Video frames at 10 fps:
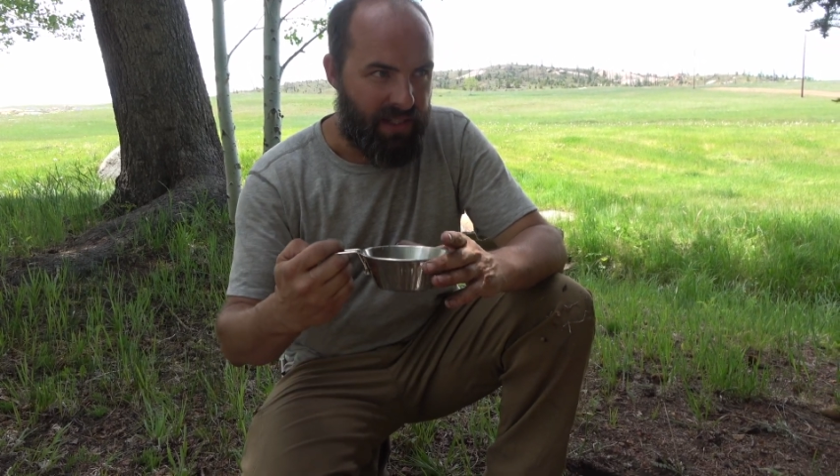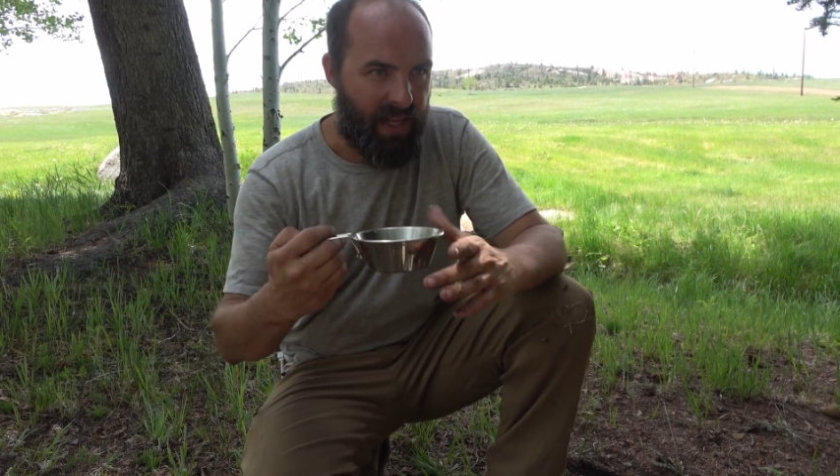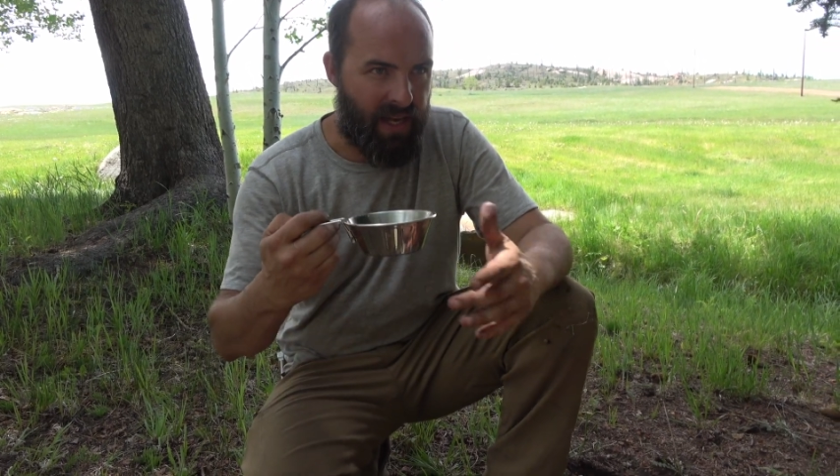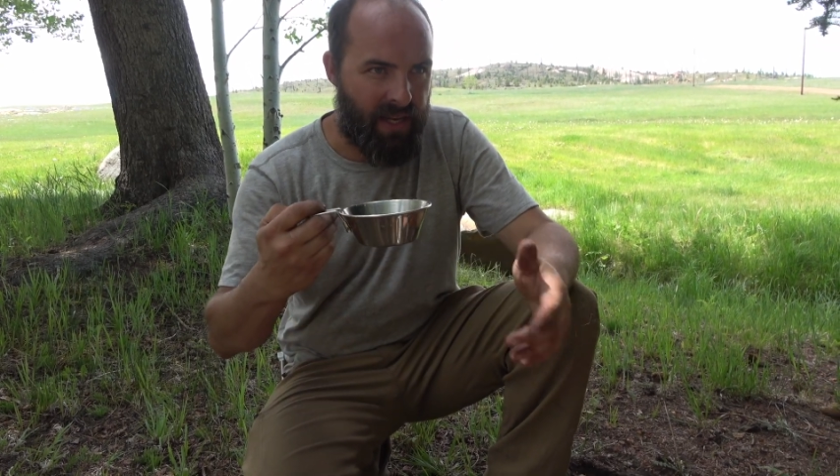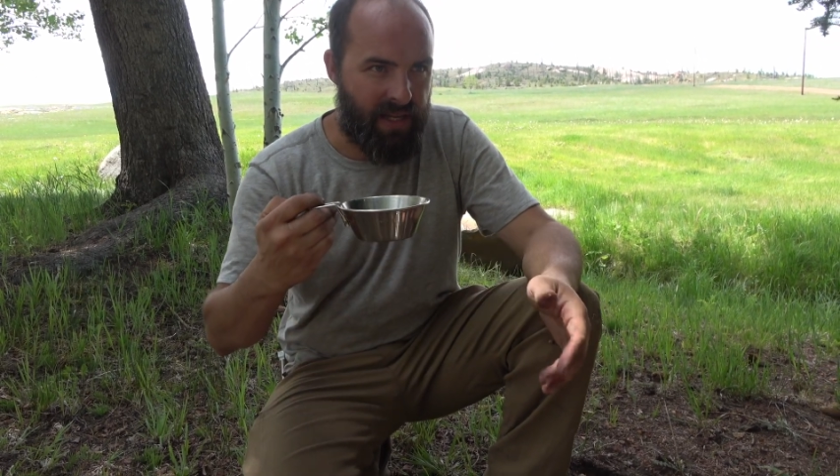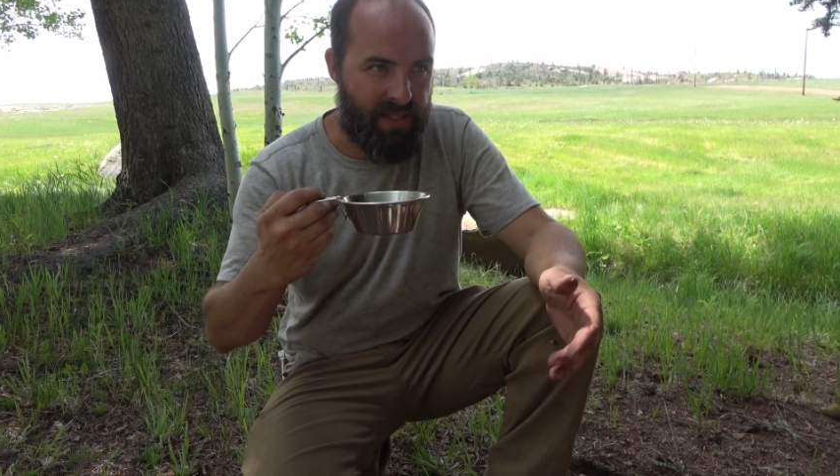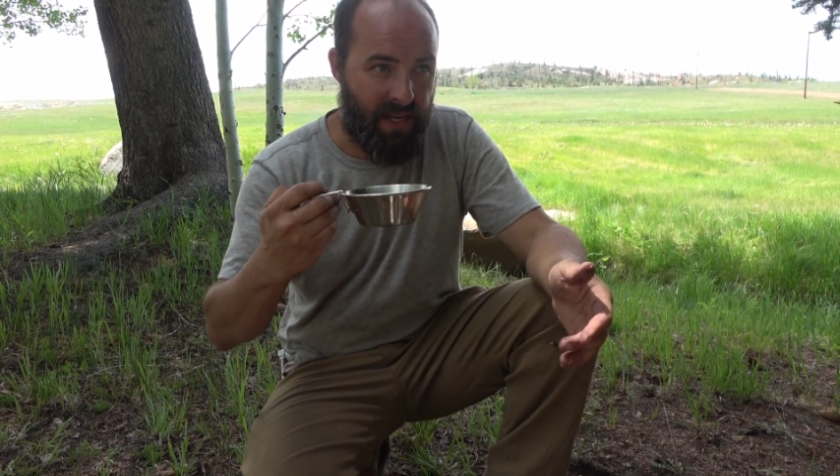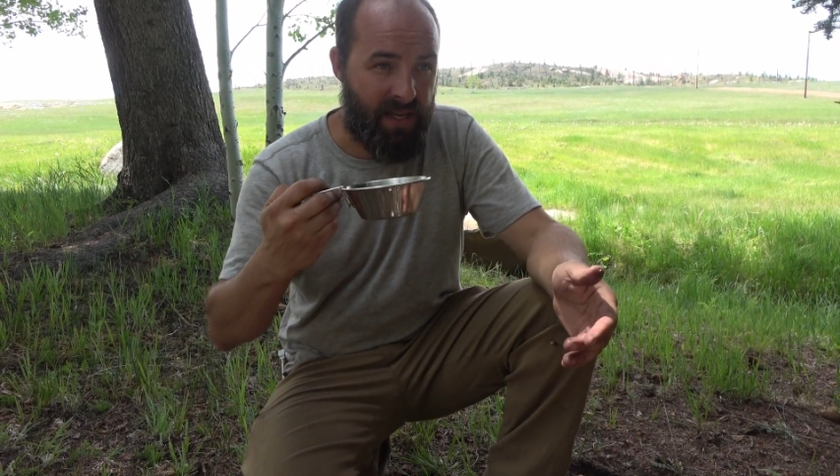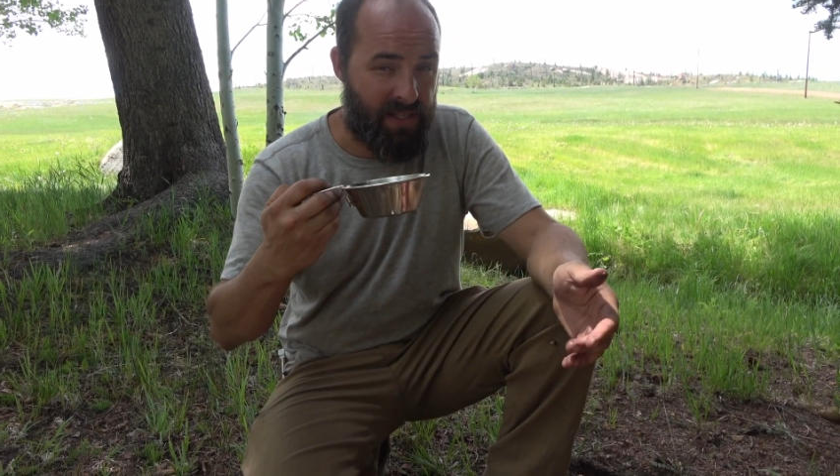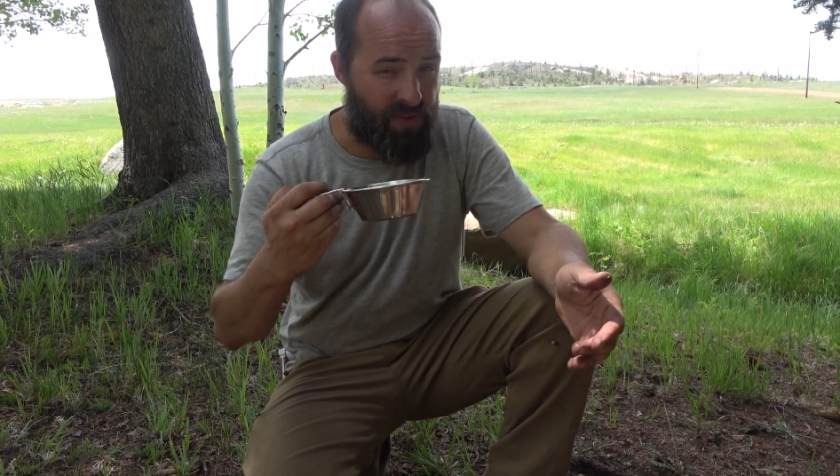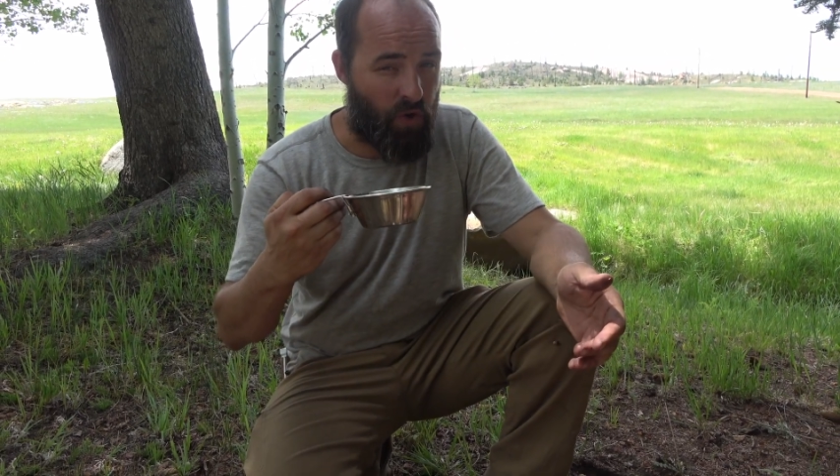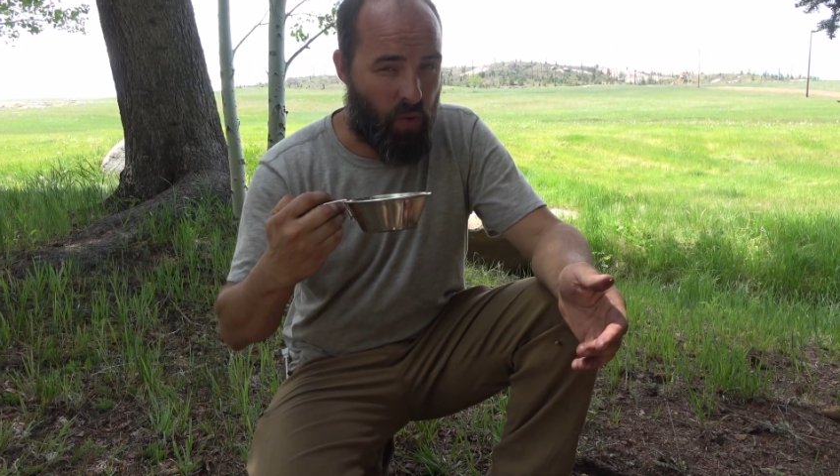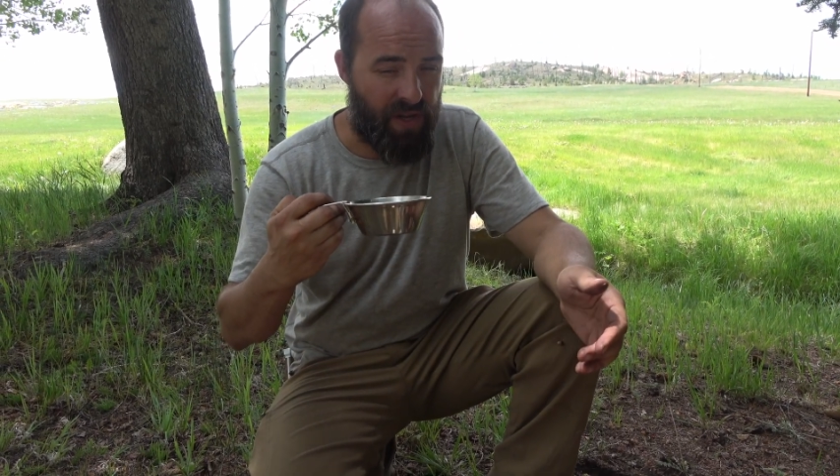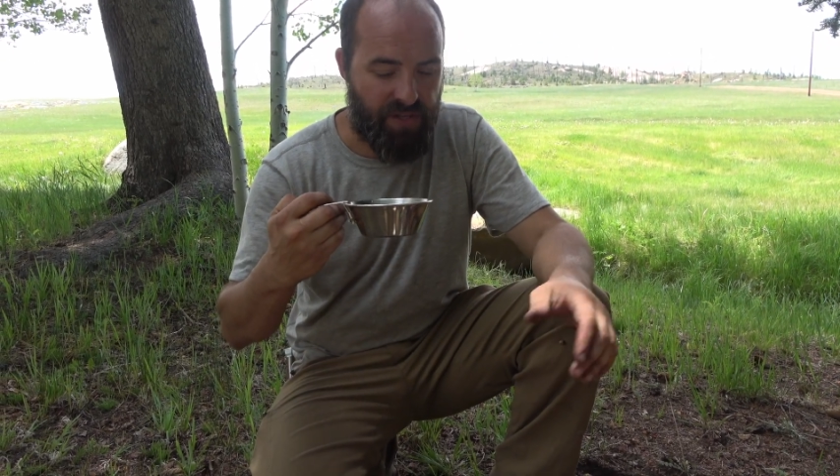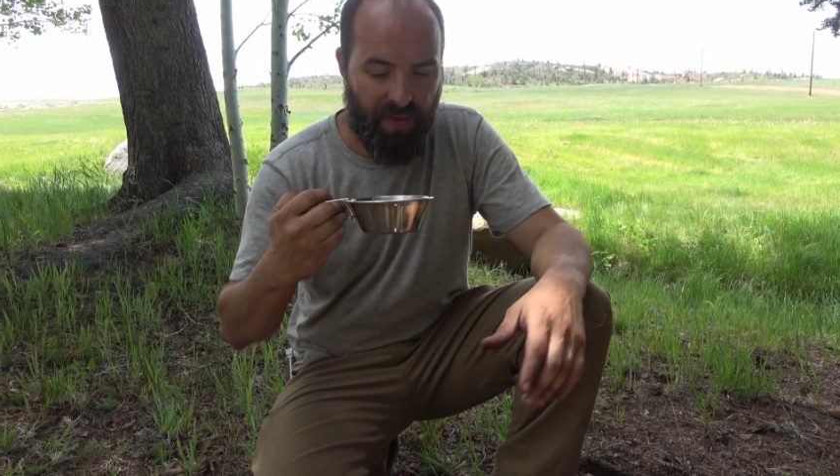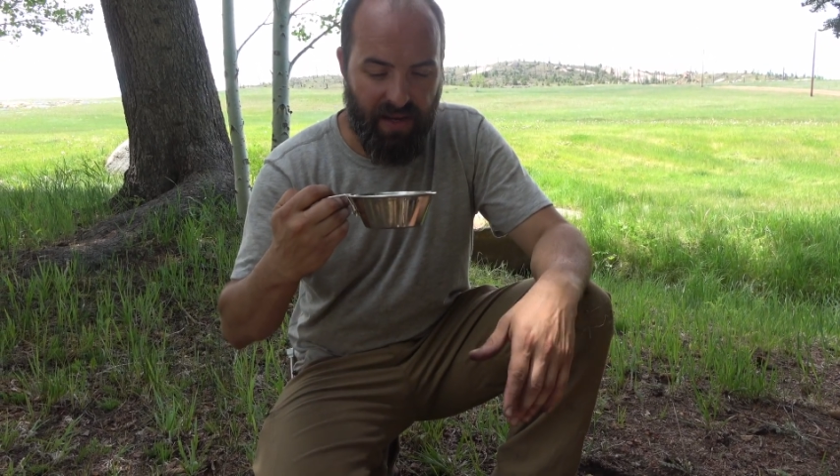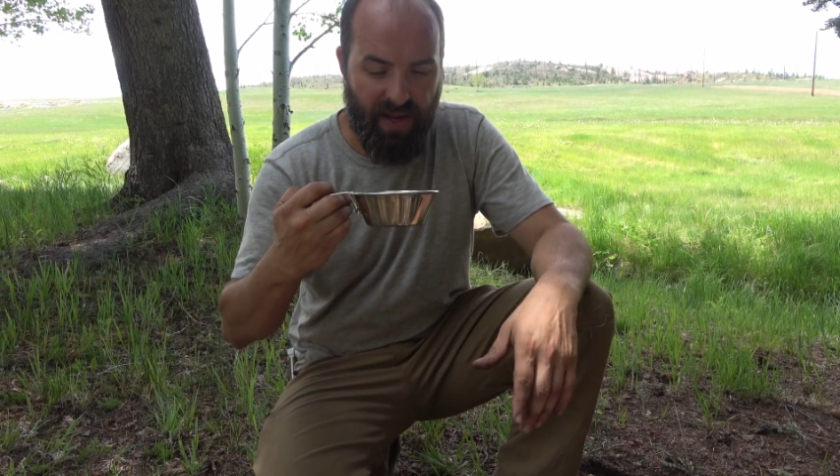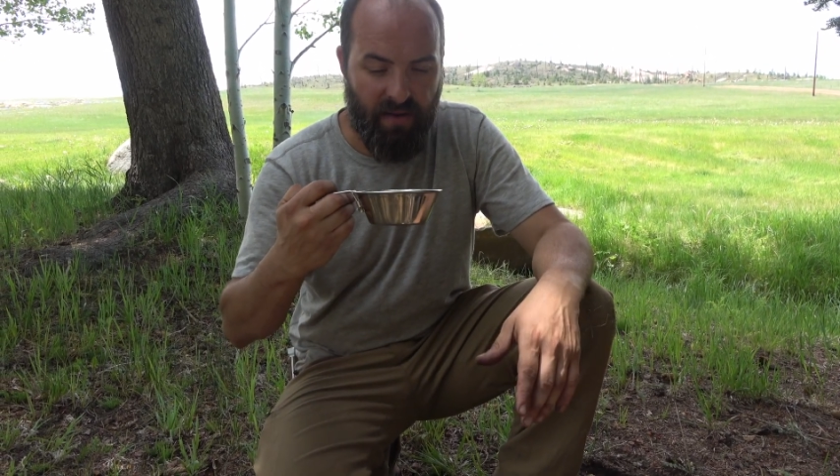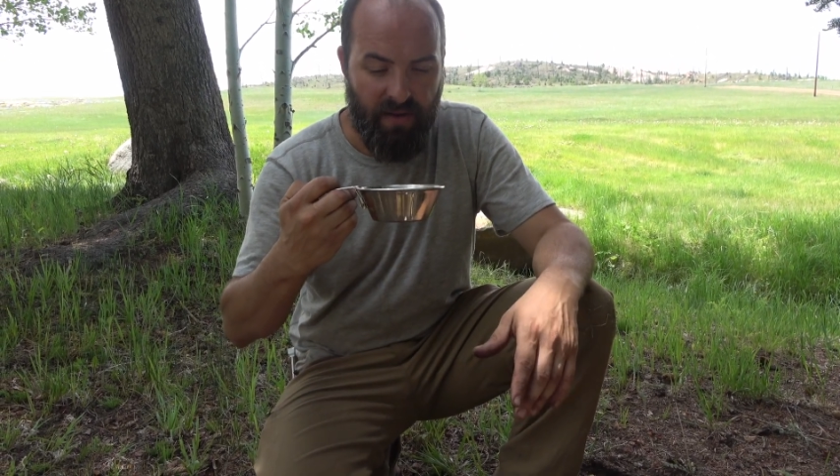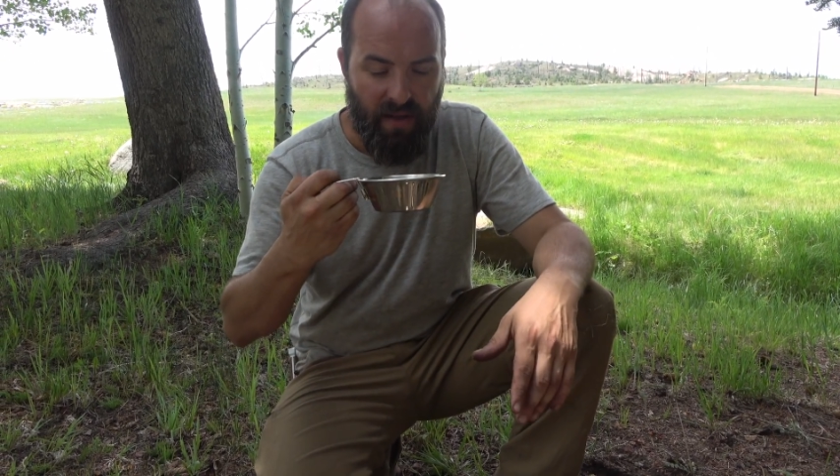It is quite sweet now.